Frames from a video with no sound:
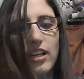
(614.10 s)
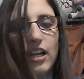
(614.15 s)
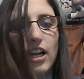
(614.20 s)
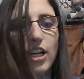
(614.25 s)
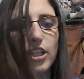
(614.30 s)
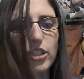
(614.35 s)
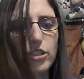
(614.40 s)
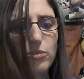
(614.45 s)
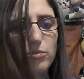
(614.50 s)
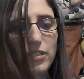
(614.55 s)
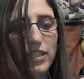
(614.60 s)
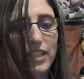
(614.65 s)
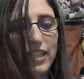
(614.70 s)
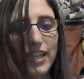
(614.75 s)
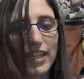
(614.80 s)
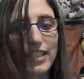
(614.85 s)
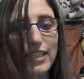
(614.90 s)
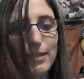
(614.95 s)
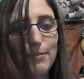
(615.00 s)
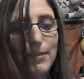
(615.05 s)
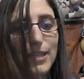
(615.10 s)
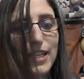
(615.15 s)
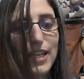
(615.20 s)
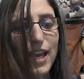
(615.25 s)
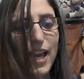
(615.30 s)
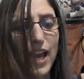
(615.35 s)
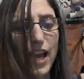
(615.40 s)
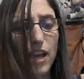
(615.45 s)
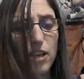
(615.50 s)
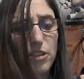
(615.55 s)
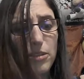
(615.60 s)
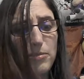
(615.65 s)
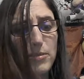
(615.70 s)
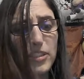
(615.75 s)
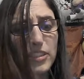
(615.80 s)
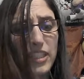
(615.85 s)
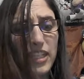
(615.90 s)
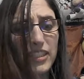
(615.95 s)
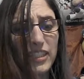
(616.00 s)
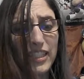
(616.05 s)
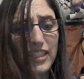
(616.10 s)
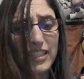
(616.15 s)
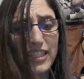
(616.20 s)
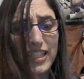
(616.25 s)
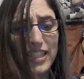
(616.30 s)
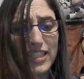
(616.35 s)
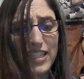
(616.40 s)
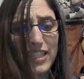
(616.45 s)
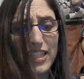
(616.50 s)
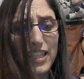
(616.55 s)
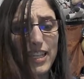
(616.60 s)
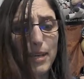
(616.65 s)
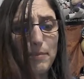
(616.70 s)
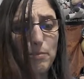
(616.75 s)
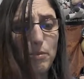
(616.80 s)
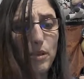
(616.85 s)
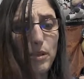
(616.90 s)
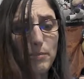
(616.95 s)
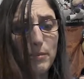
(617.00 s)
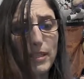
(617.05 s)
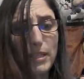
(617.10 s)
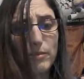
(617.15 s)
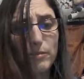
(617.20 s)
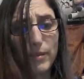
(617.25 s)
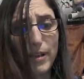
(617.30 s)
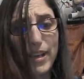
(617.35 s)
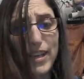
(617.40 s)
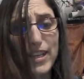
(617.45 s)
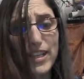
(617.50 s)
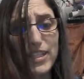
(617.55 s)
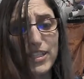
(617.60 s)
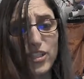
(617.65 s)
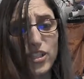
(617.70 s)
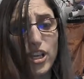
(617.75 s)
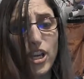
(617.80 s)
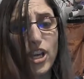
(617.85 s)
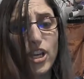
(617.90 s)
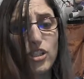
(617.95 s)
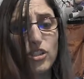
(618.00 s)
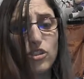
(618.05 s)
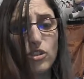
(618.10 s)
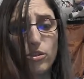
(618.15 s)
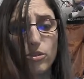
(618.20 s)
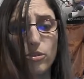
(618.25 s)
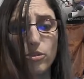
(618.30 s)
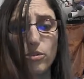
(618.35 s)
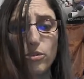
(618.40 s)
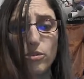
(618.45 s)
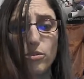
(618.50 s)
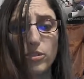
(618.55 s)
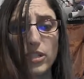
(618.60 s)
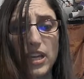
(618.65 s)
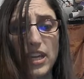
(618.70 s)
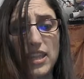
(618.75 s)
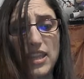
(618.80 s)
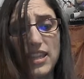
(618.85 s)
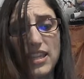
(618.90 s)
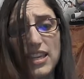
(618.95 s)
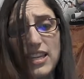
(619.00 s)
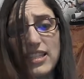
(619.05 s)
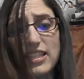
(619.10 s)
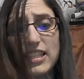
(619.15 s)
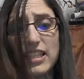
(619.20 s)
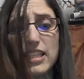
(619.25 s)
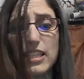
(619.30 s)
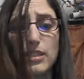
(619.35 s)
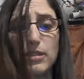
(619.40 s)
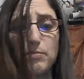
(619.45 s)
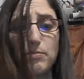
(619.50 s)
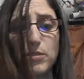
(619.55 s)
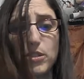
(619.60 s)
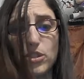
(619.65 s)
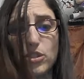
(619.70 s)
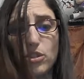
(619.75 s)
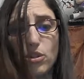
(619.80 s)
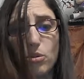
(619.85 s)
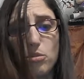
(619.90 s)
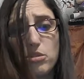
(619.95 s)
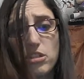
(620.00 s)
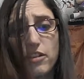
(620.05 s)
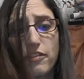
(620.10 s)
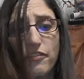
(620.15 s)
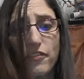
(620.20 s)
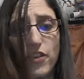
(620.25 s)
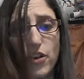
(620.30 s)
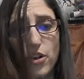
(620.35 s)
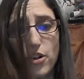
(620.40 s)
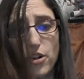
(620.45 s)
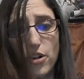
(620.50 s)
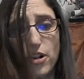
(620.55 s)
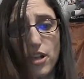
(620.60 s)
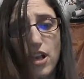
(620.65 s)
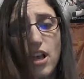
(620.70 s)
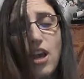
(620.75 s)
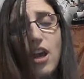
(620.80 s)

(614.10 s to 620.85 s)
Are you kidding me? How come they're not landing anything at point blank range? Dude, this is beautiful.